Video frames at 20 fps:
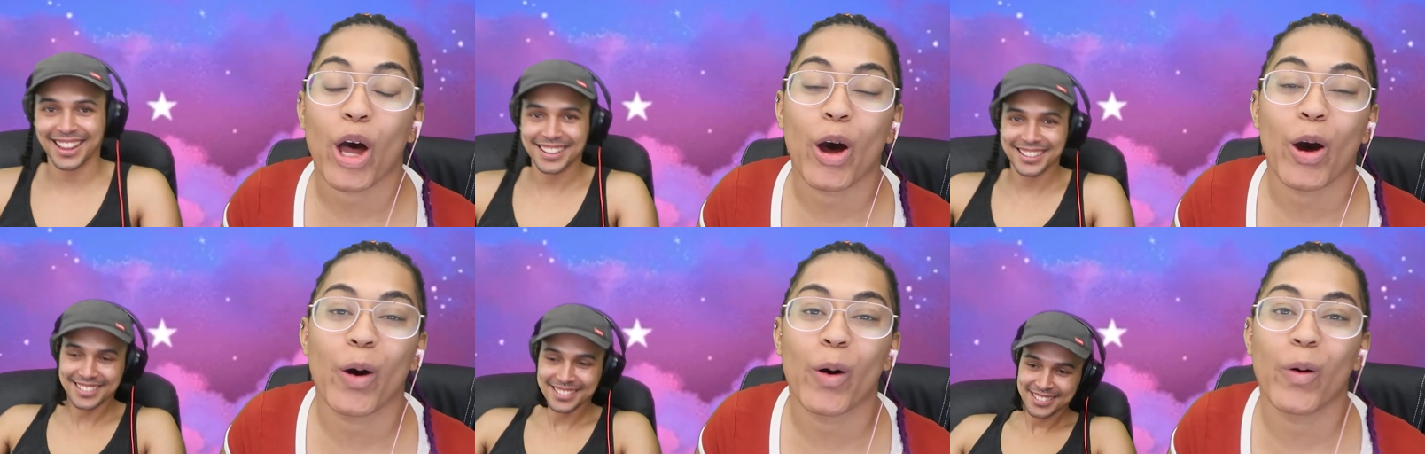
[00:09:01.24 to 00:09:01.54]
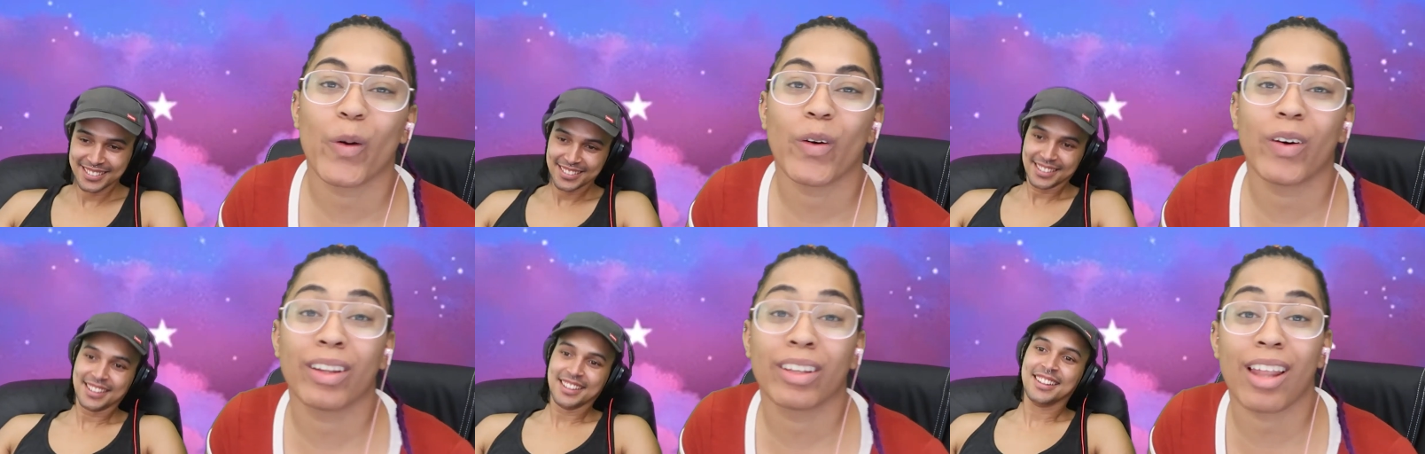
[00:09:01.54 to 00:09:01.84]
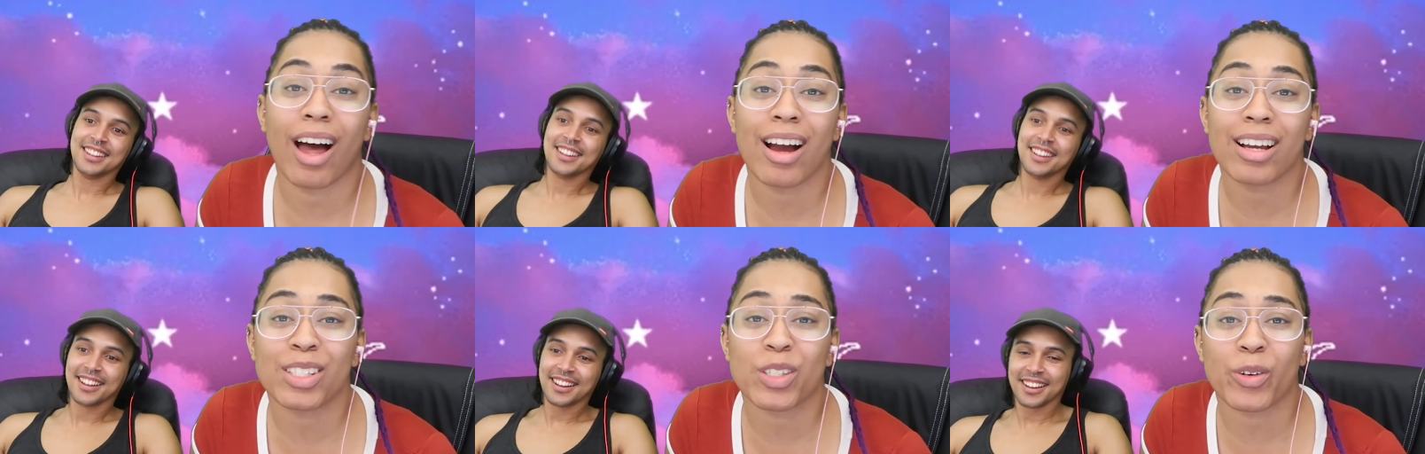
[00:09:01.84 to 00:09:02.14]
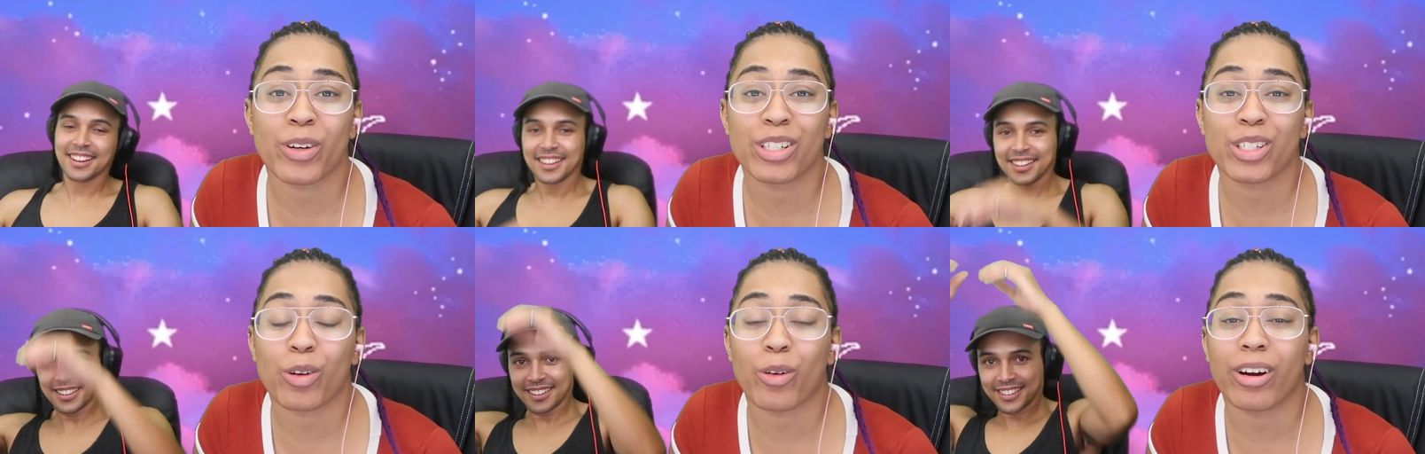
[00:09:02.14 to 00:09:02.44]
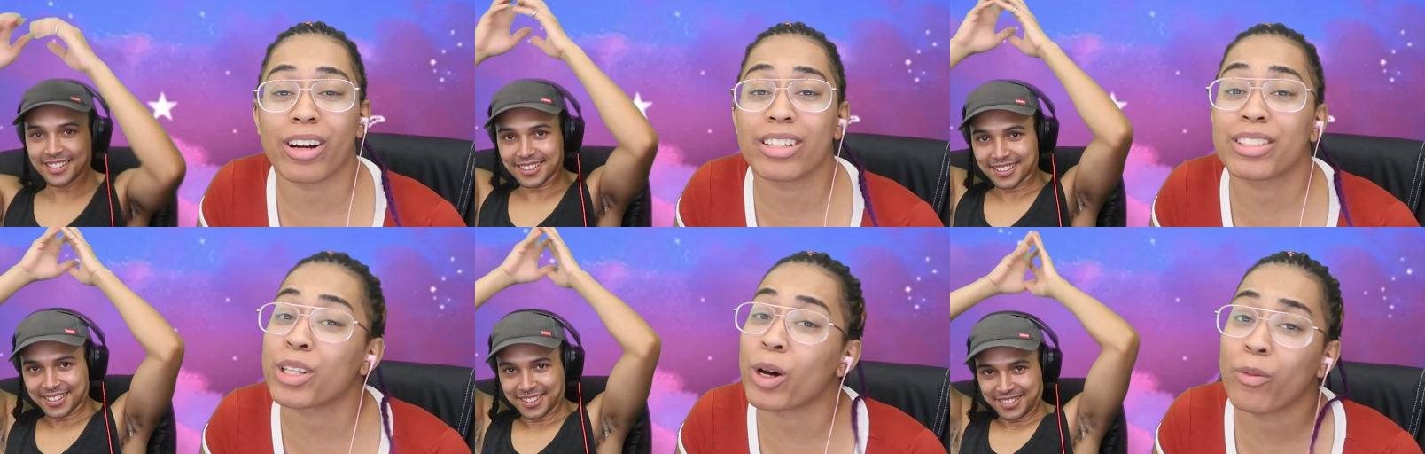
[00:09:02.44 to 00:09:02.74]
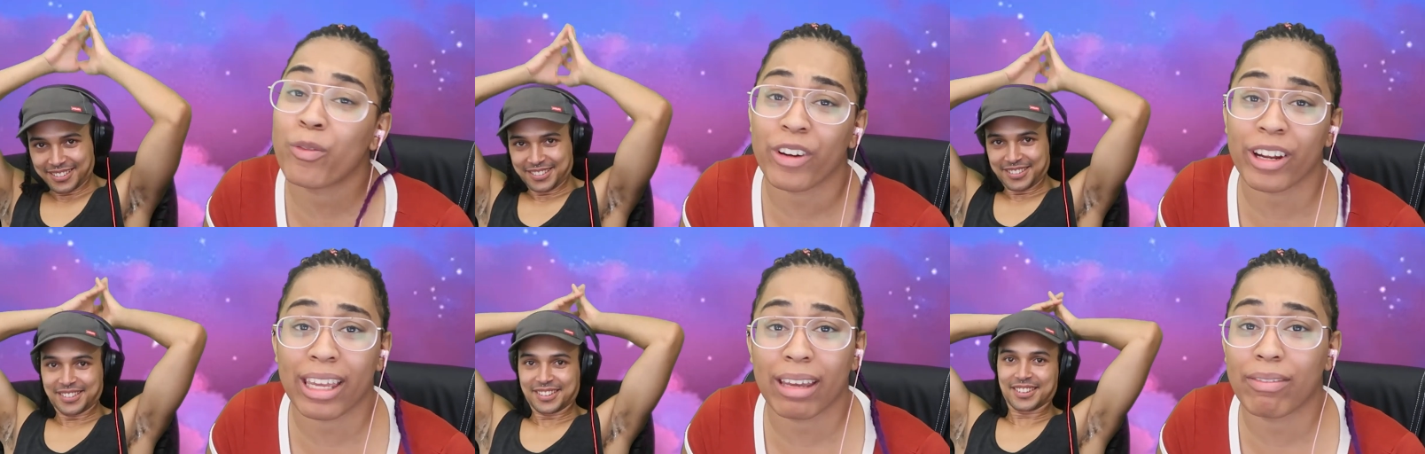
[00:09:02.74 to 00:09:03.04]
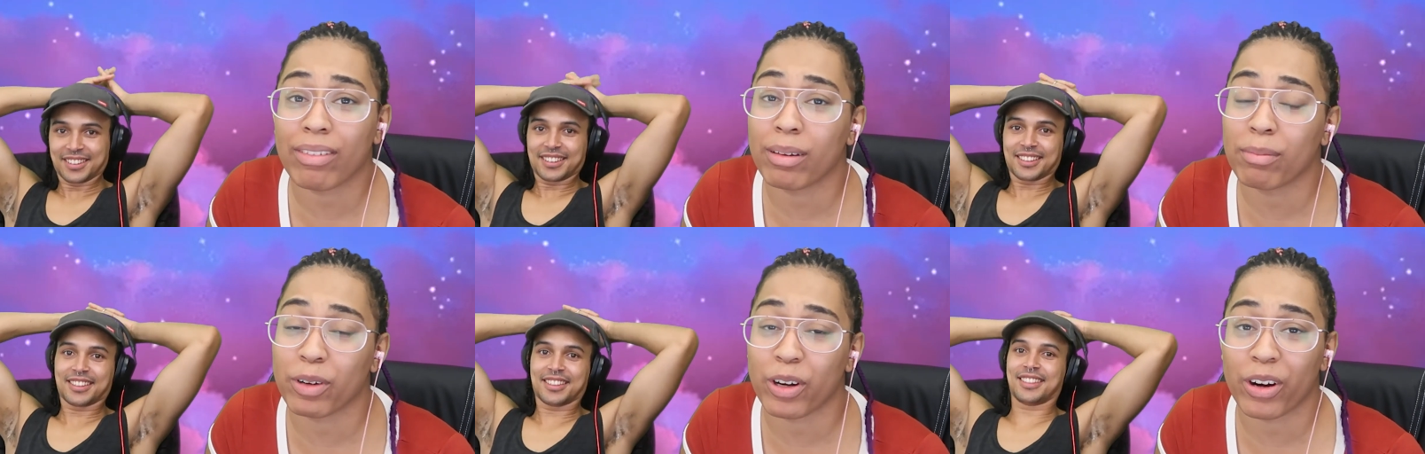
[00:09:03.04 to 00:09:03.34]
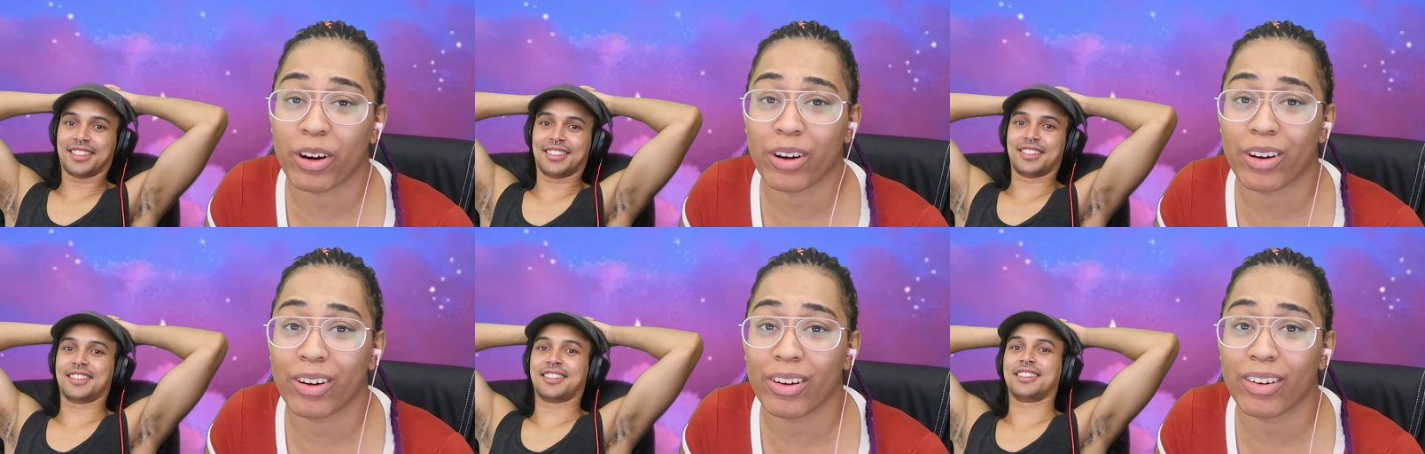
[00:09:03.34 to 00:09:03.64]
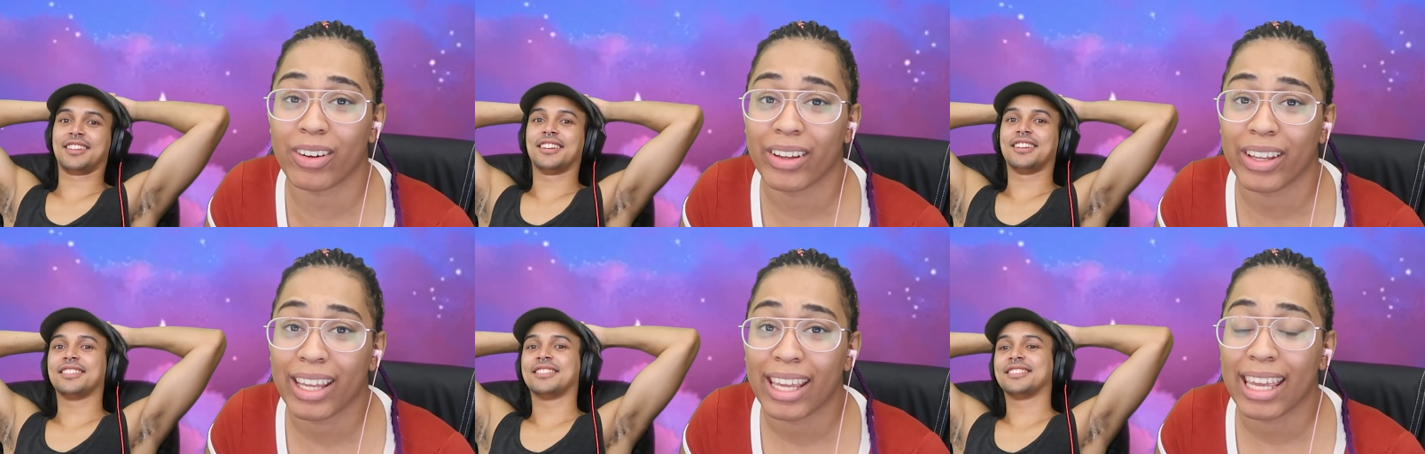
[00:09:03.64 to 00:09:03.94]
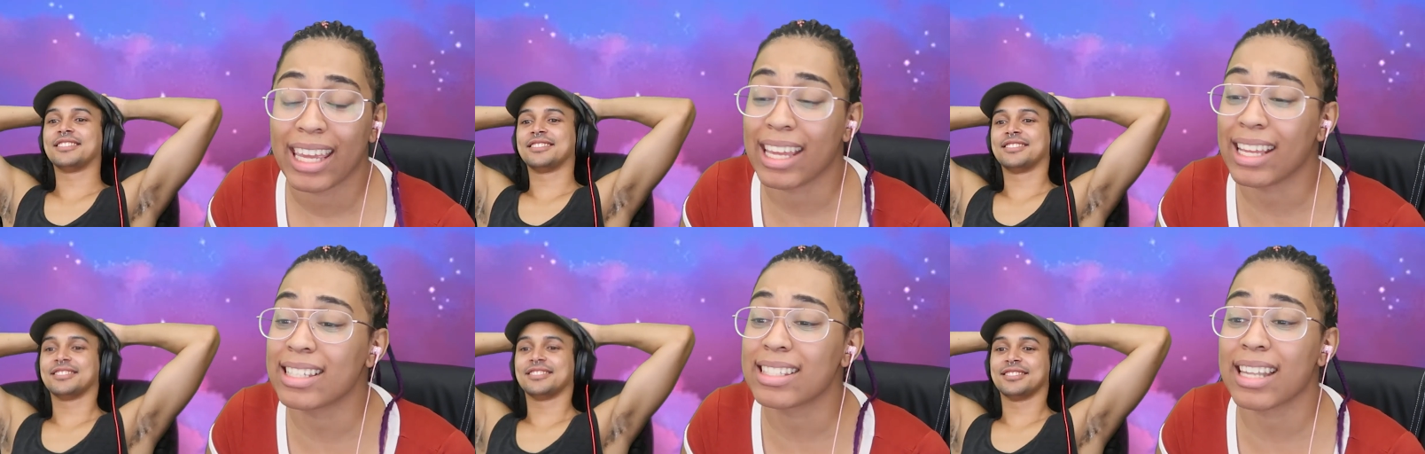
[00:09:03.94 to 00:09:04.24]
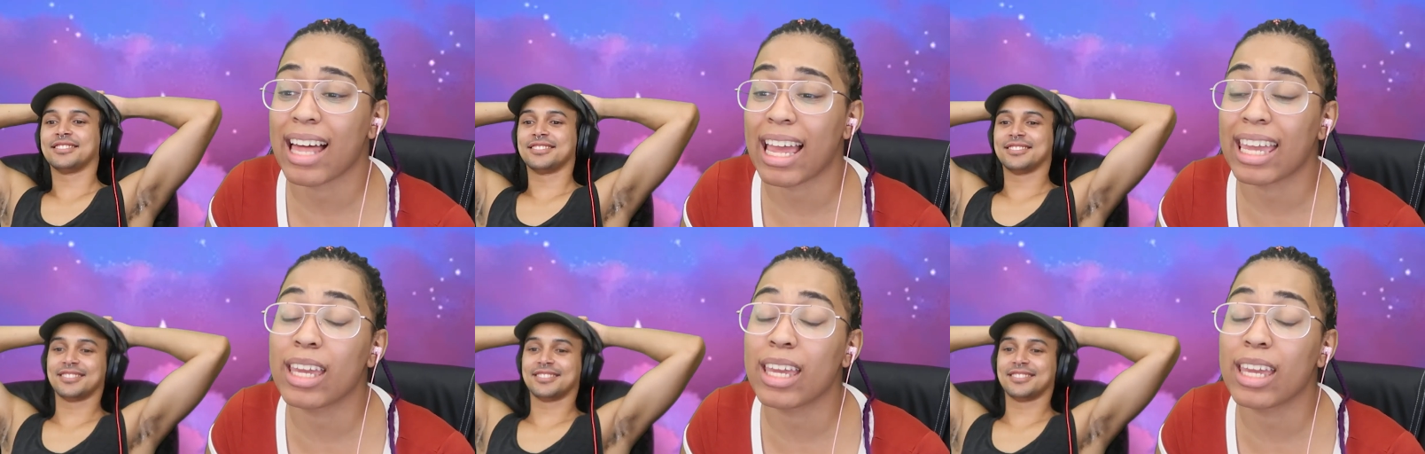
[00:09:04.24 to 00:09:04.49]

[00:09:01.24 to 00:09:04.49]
Speaker 1: so, long story short, don't forgive him, girl. He's li